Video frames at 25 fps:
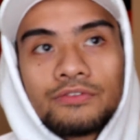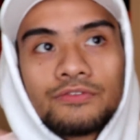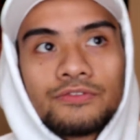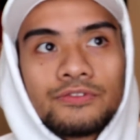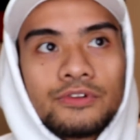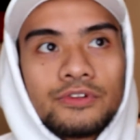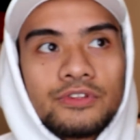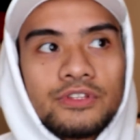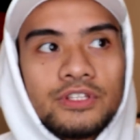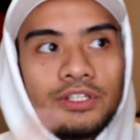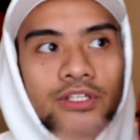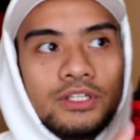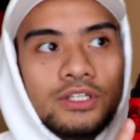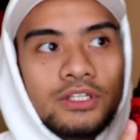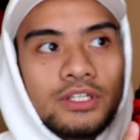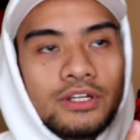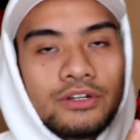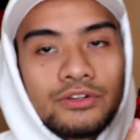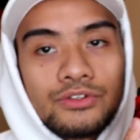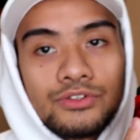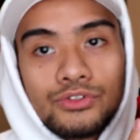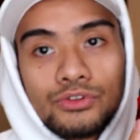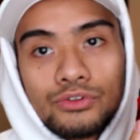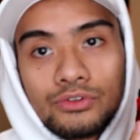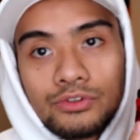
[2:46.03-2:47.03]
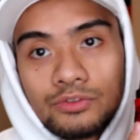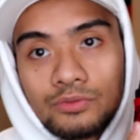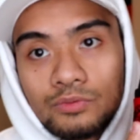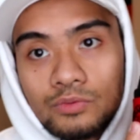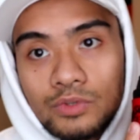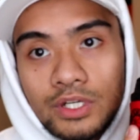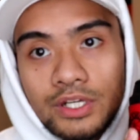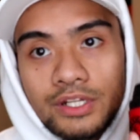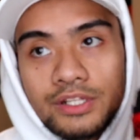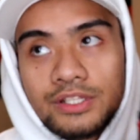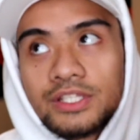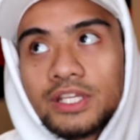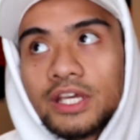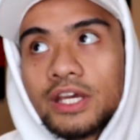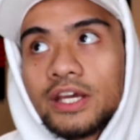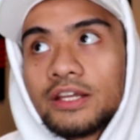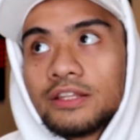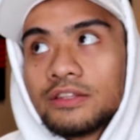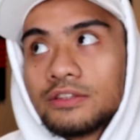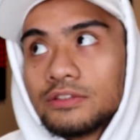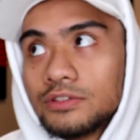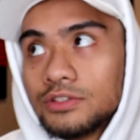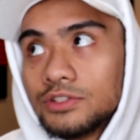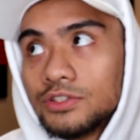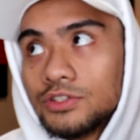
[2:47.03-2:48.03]
for the Air Jordan 1s
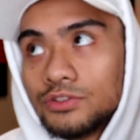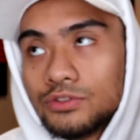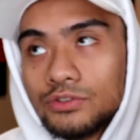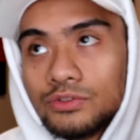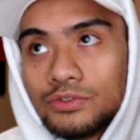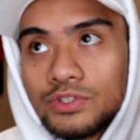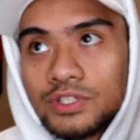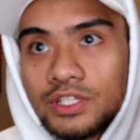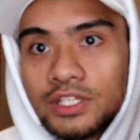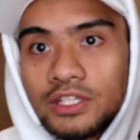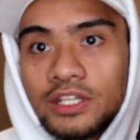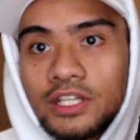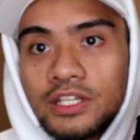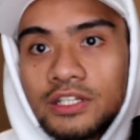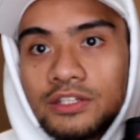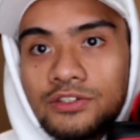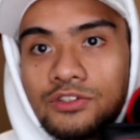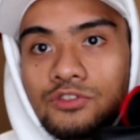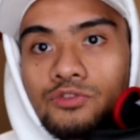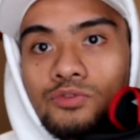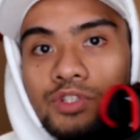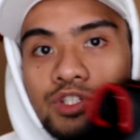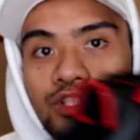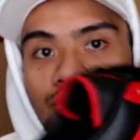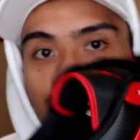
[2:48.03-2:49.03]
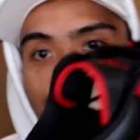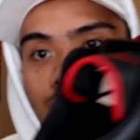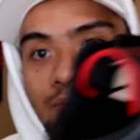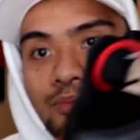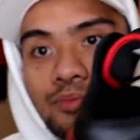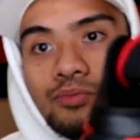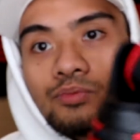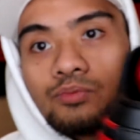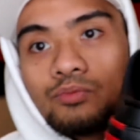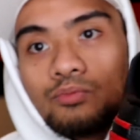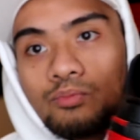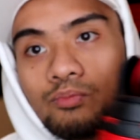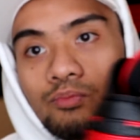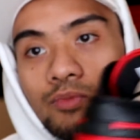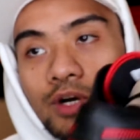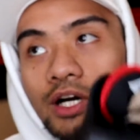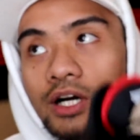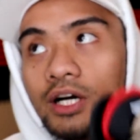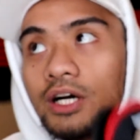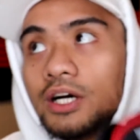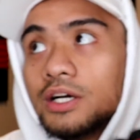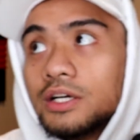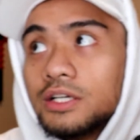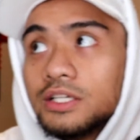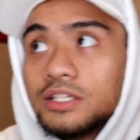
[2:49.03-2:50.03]
and the 2s, and then he switched it up
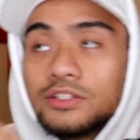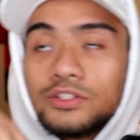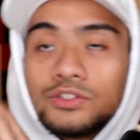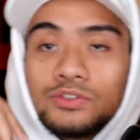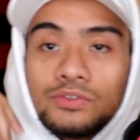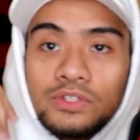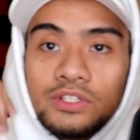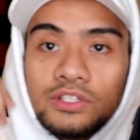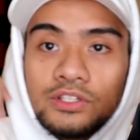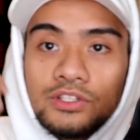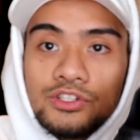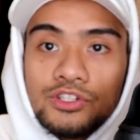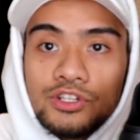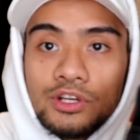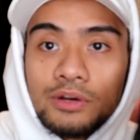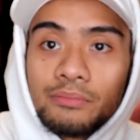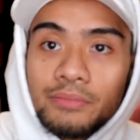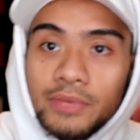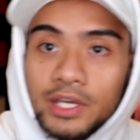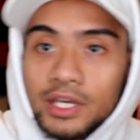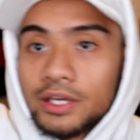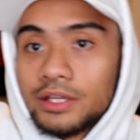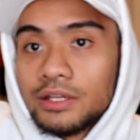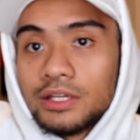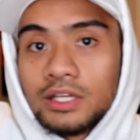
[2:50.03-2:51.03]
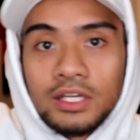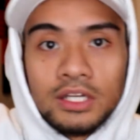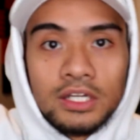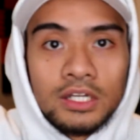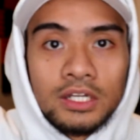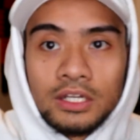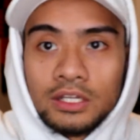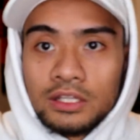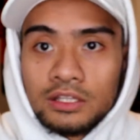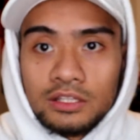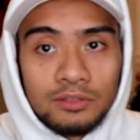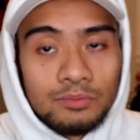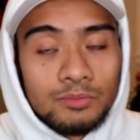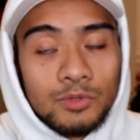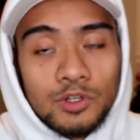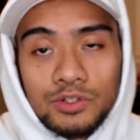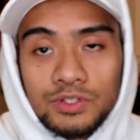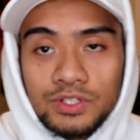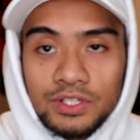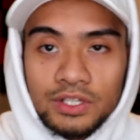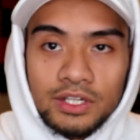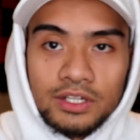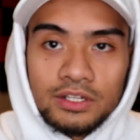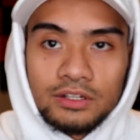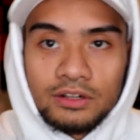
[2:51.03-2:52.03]
uh, into the Jumpman, the
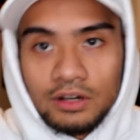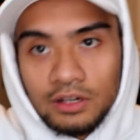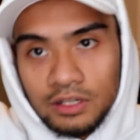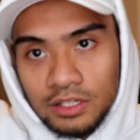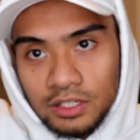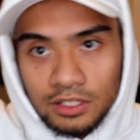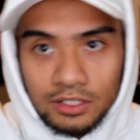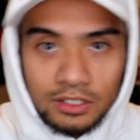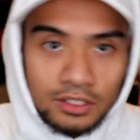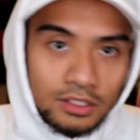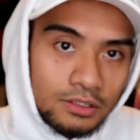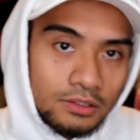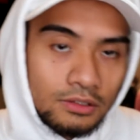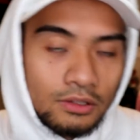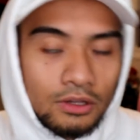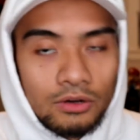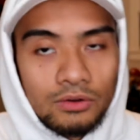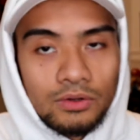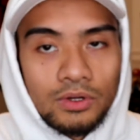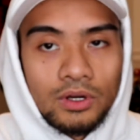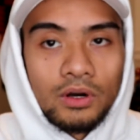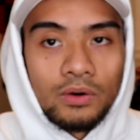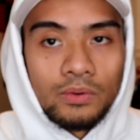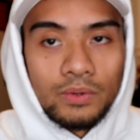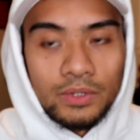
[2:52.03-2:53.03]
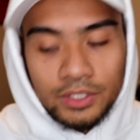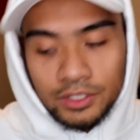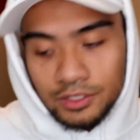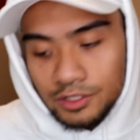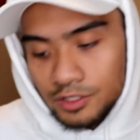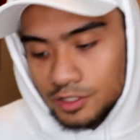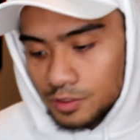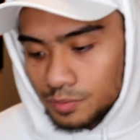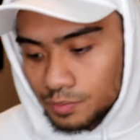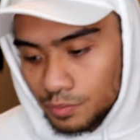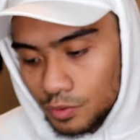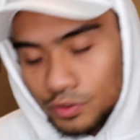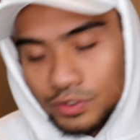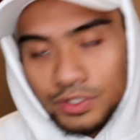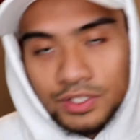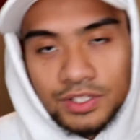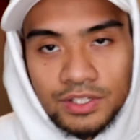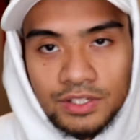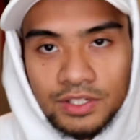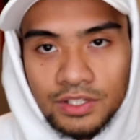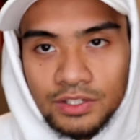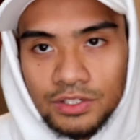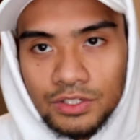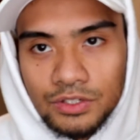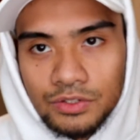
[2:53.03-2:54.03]
most iconic logo in
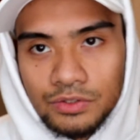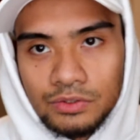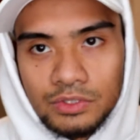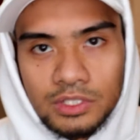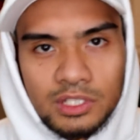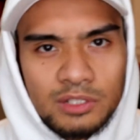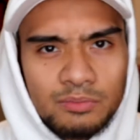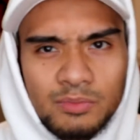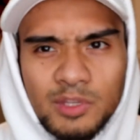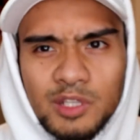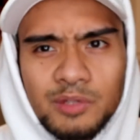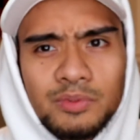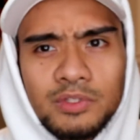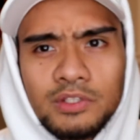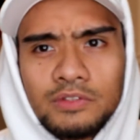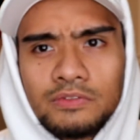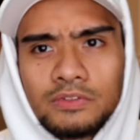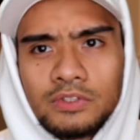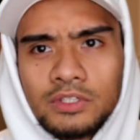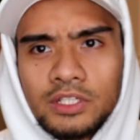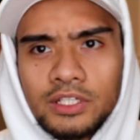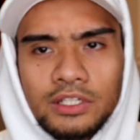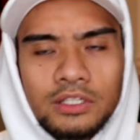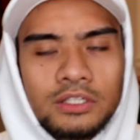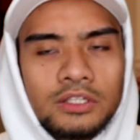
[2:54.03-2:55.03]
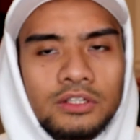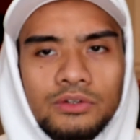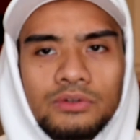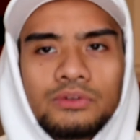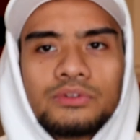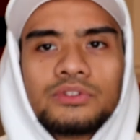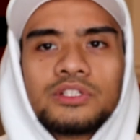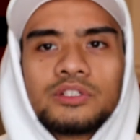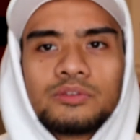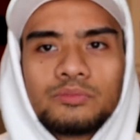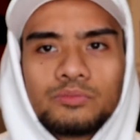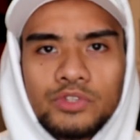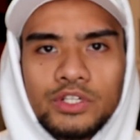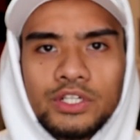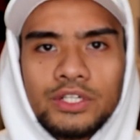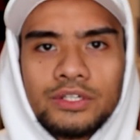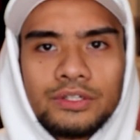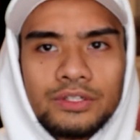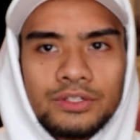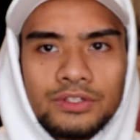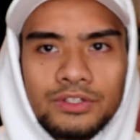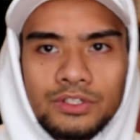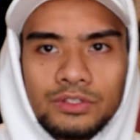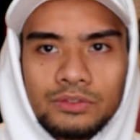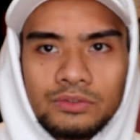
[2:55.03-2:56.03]
sports history and maybe even like clothing brand
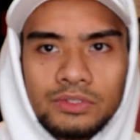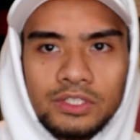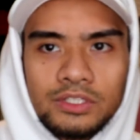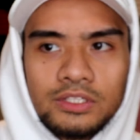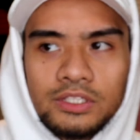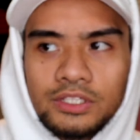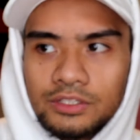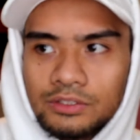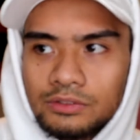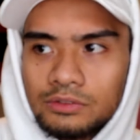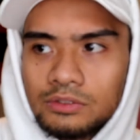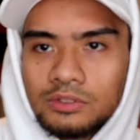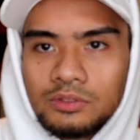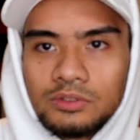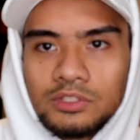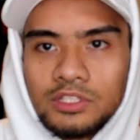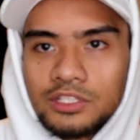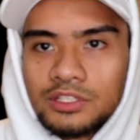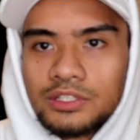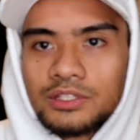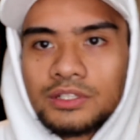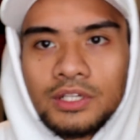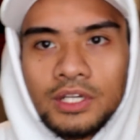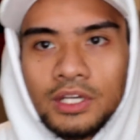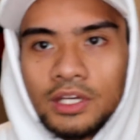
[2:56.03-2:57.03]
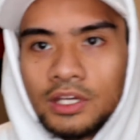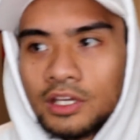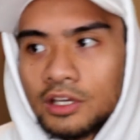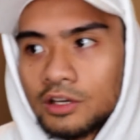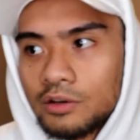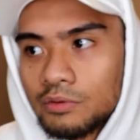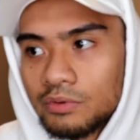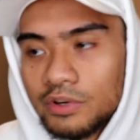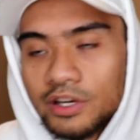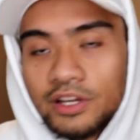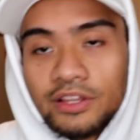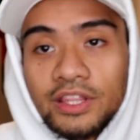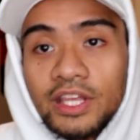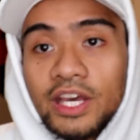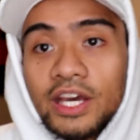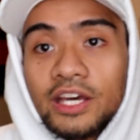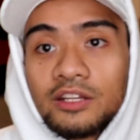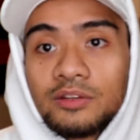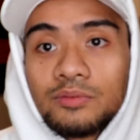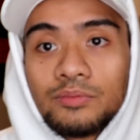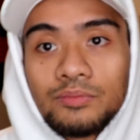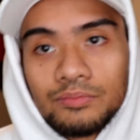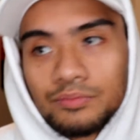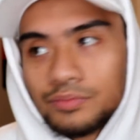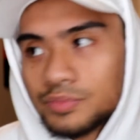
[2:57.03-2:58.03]
history. Like you could just wear that
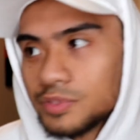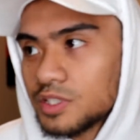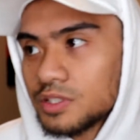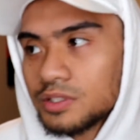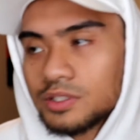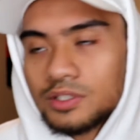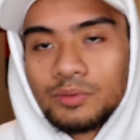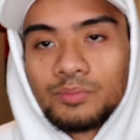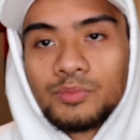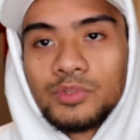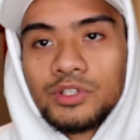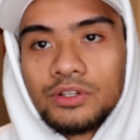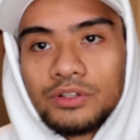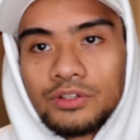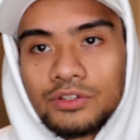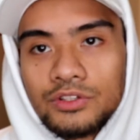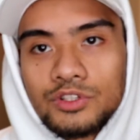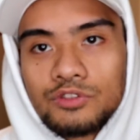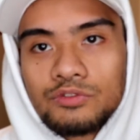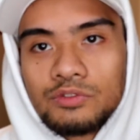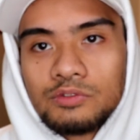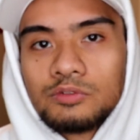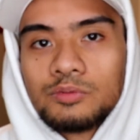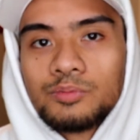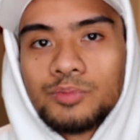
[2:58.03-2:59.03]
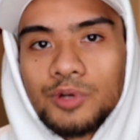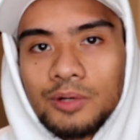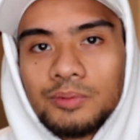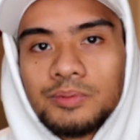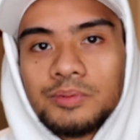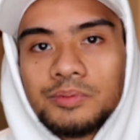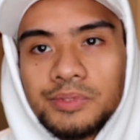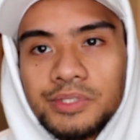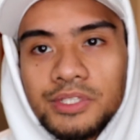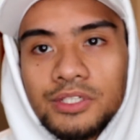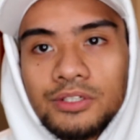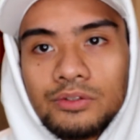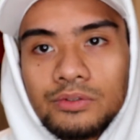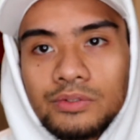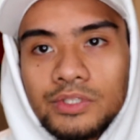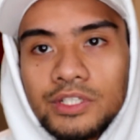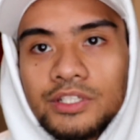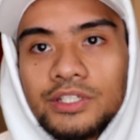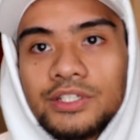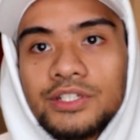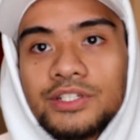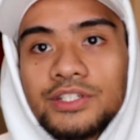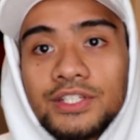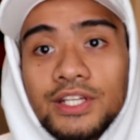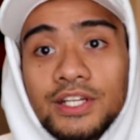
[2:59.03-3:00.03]
and somebody on the street would probably know what
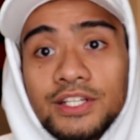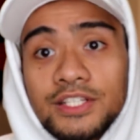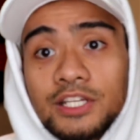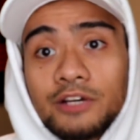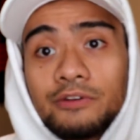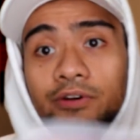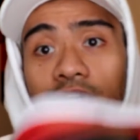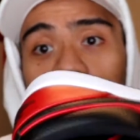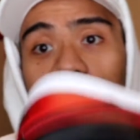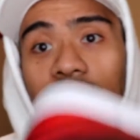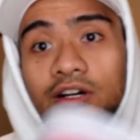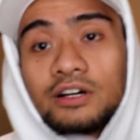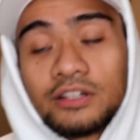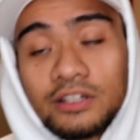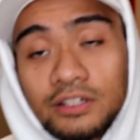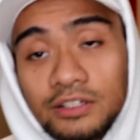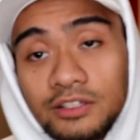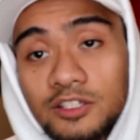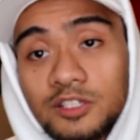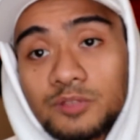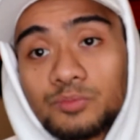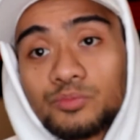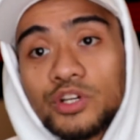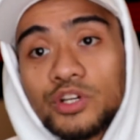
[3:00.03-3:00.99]
it is. That's how iconic this